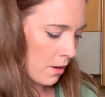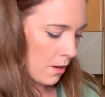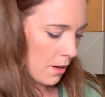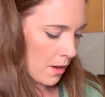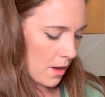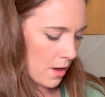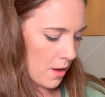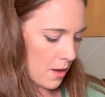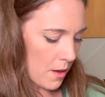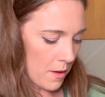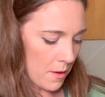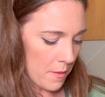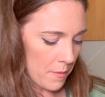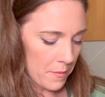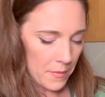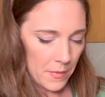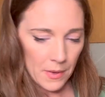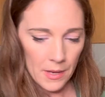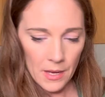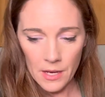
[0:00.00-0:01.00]
and
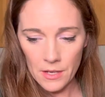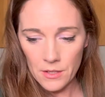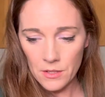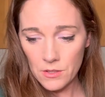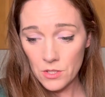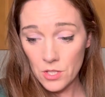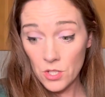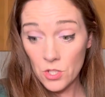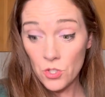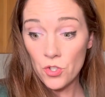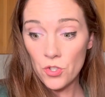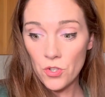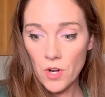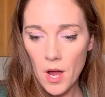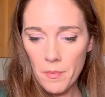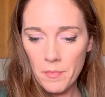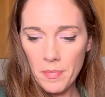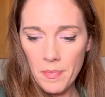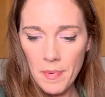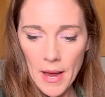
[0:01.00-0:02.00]
to
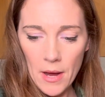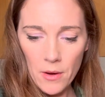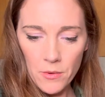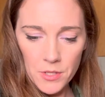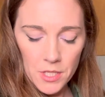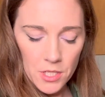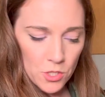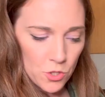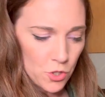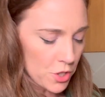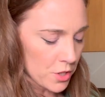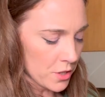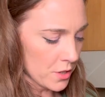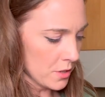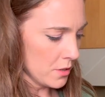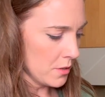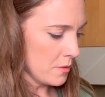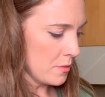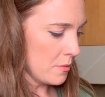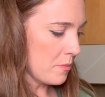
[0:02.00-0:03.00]
drop poundage.
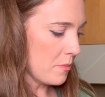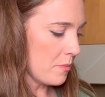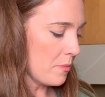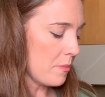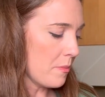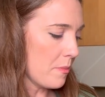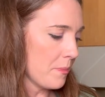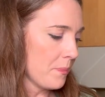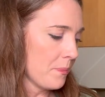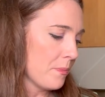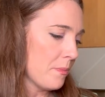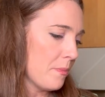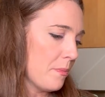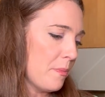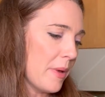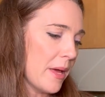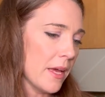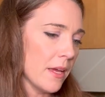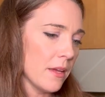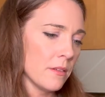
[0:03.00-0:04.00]

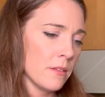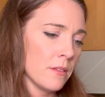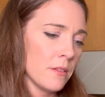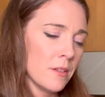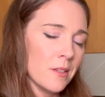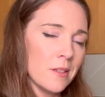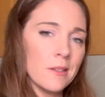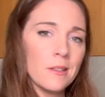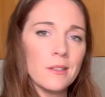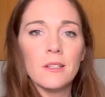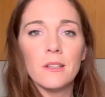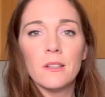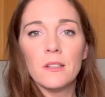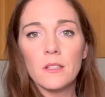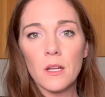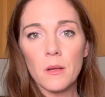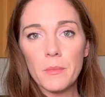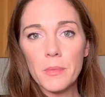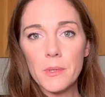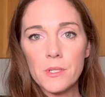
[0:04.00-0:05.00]
But
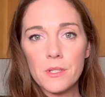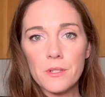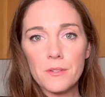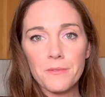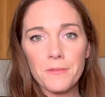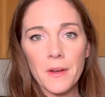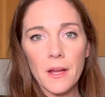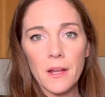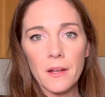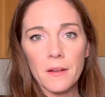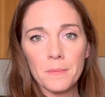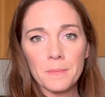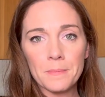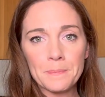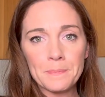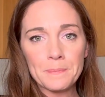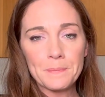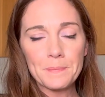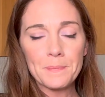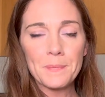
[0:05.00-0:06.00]
numbers are fun.
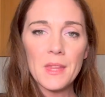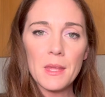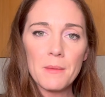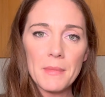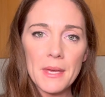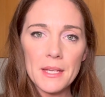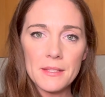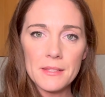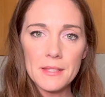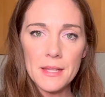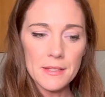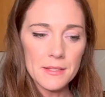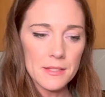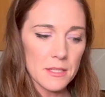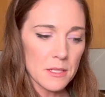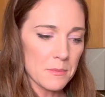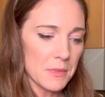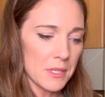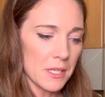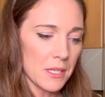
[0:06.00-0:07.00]
They make sense to
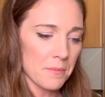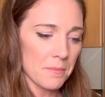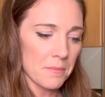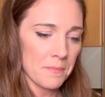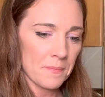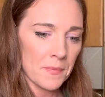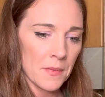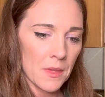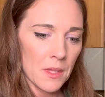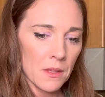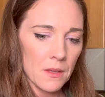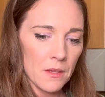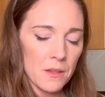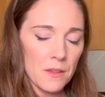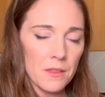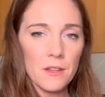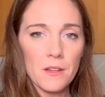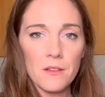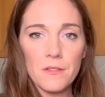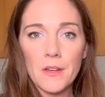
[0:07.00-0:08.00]
me.
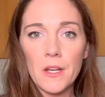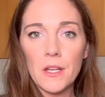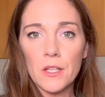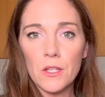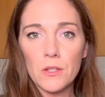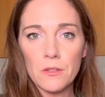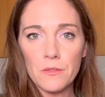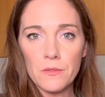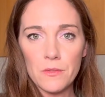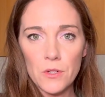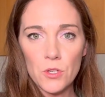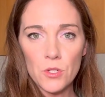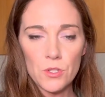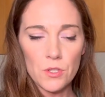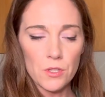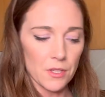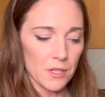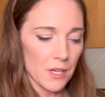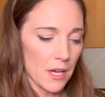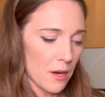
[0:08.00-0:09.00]
They're very universal.
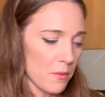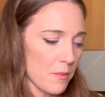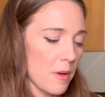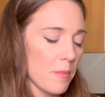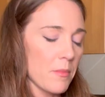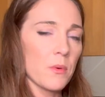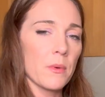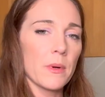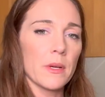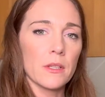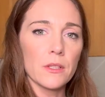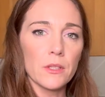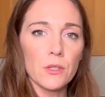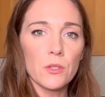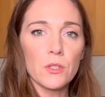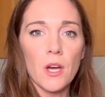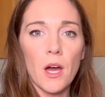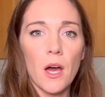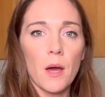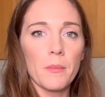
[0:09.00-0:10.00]
I remember when Luke
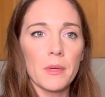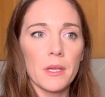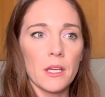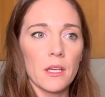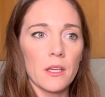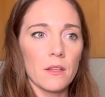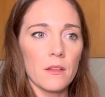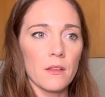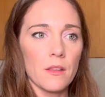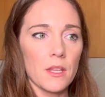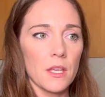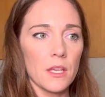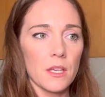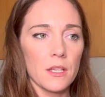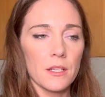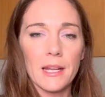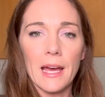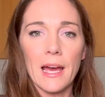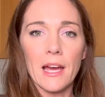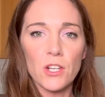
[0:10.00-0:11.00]
taught me the
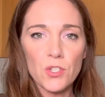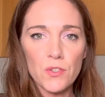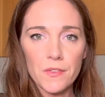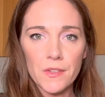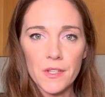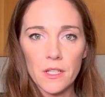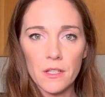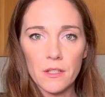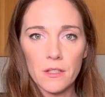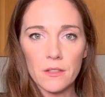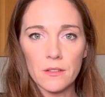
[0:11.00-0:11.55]
Nashville